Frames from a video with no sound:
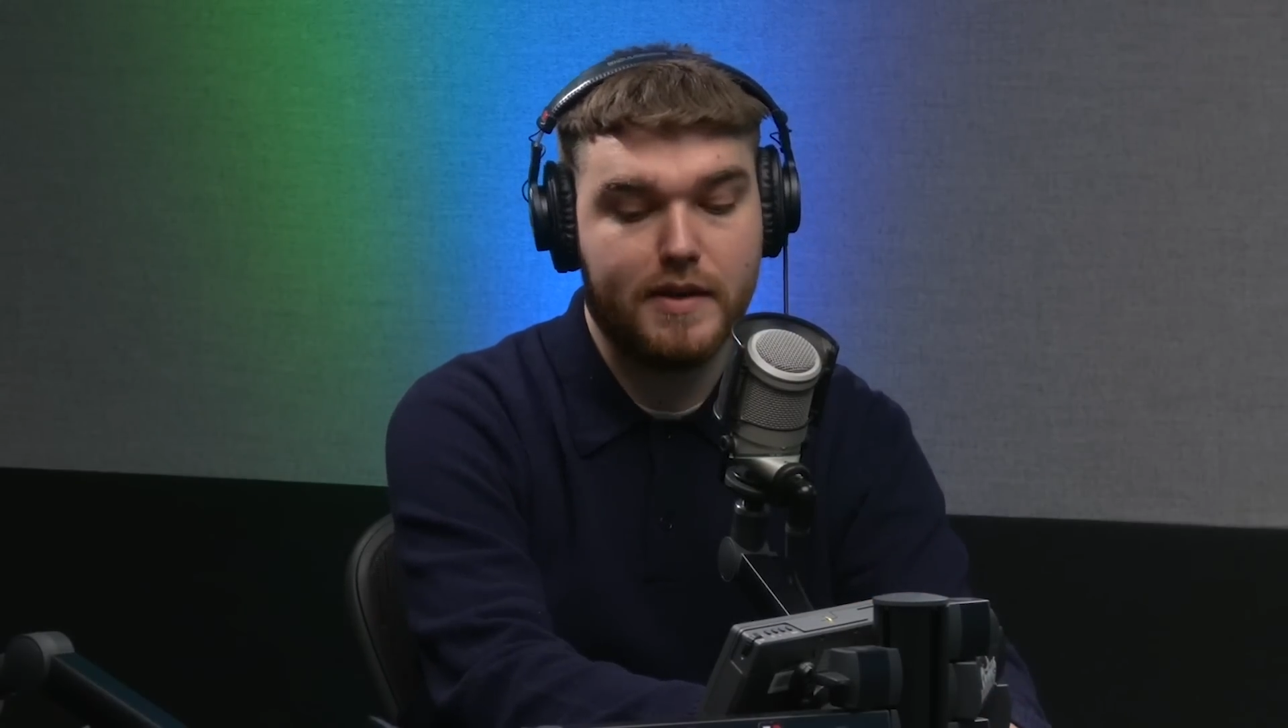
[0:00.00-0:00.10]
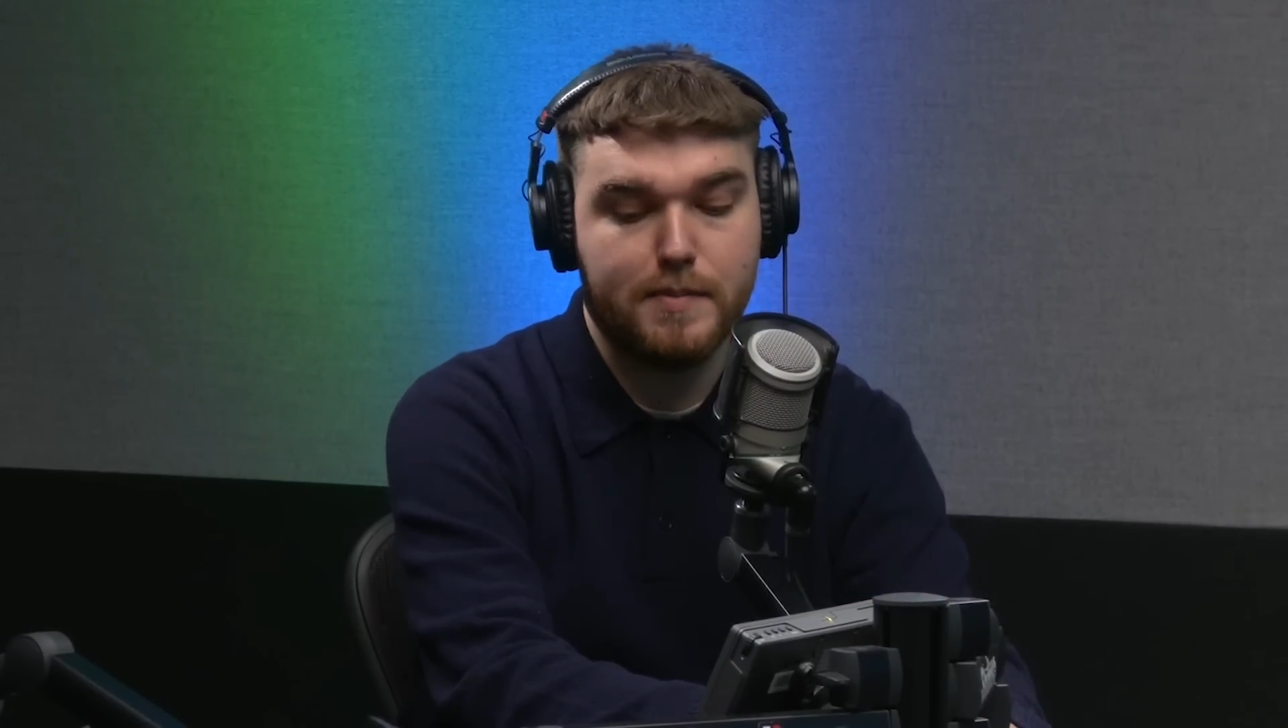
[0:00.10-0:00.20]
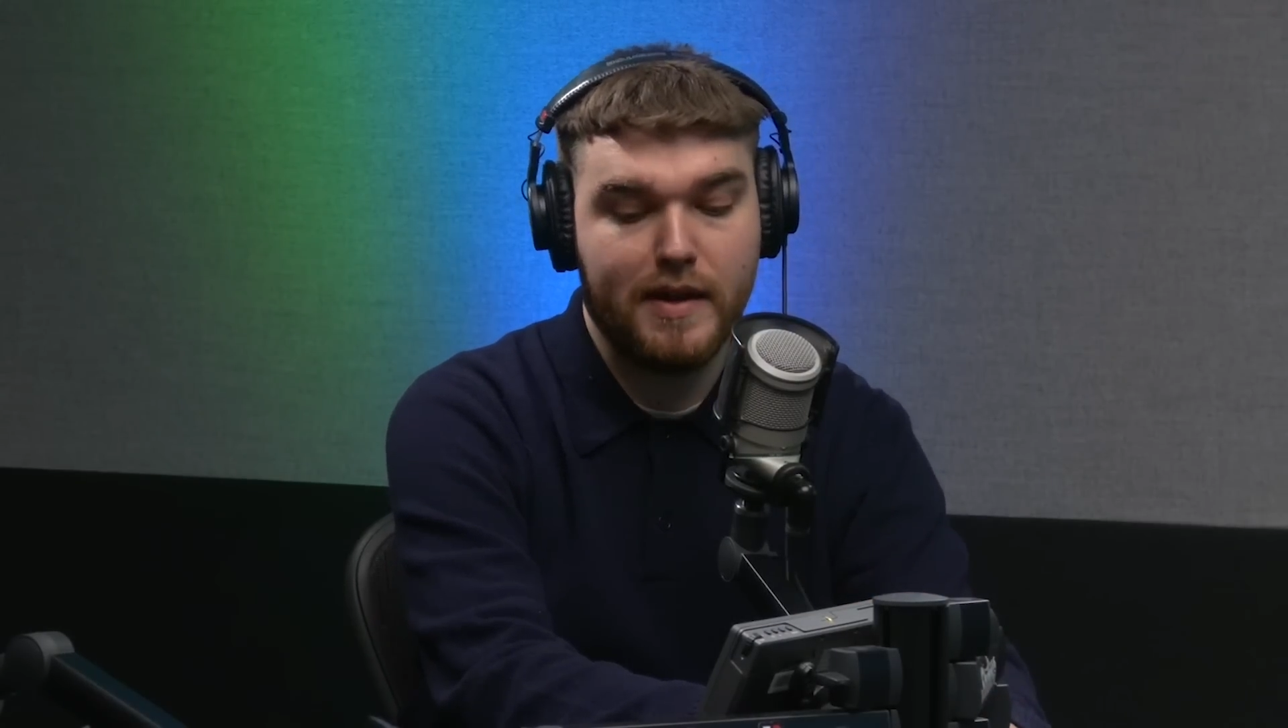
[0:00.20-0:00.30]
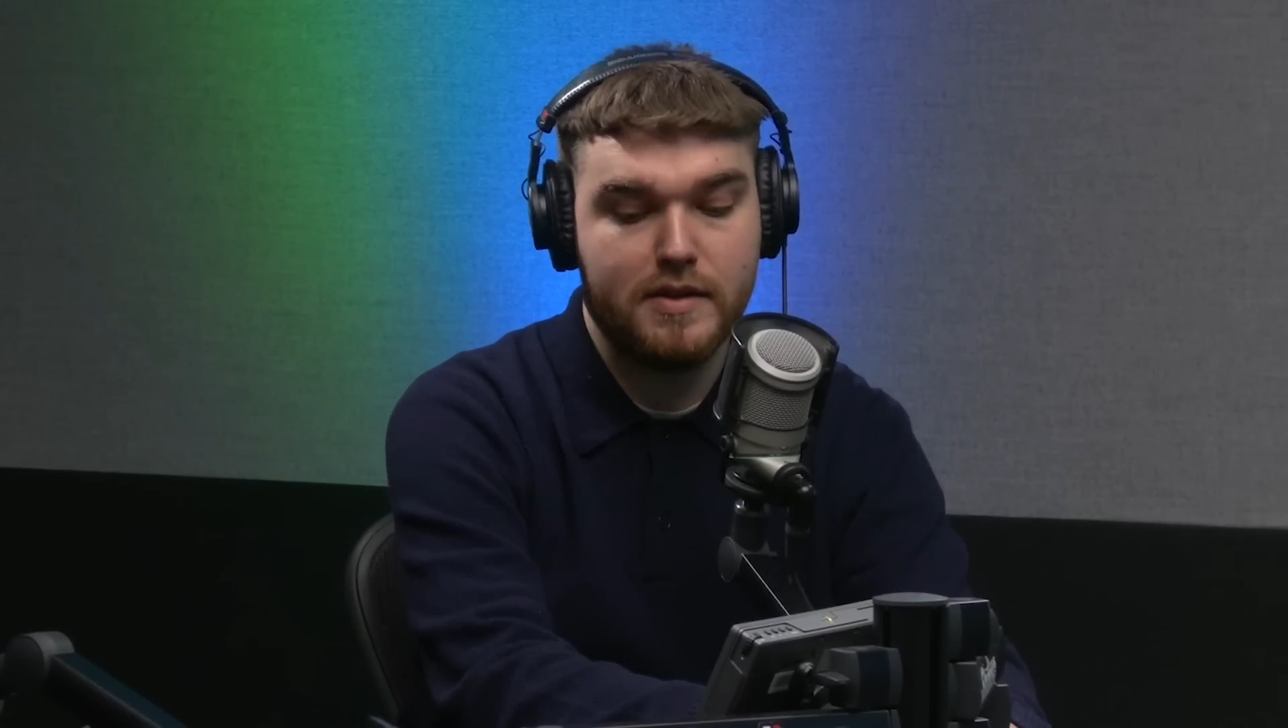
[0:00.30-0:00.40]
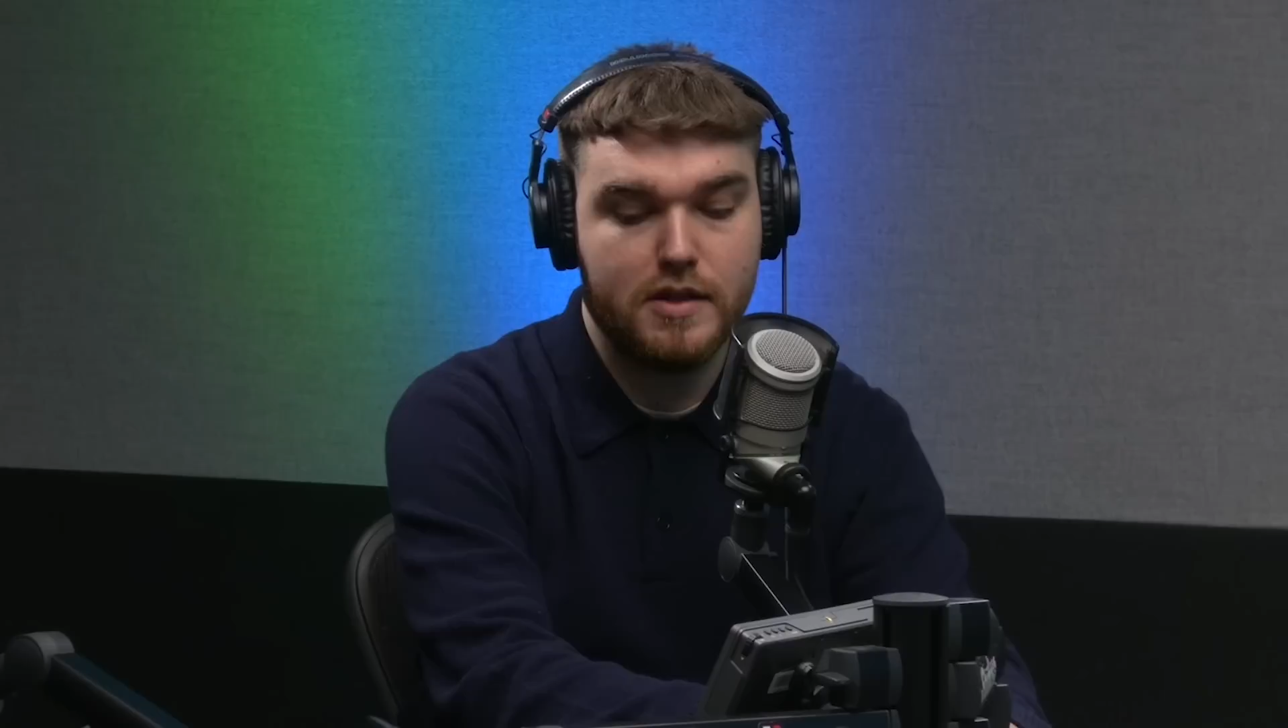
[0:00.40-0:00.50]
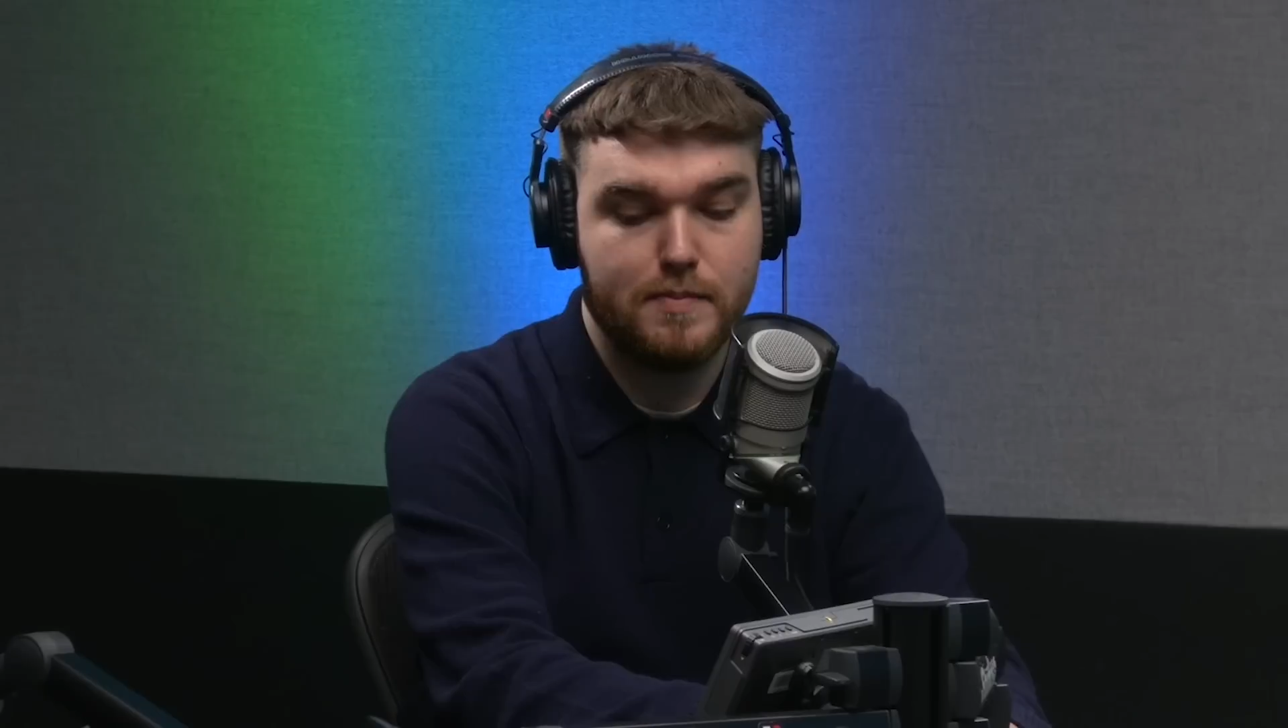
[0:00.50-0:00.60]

Spence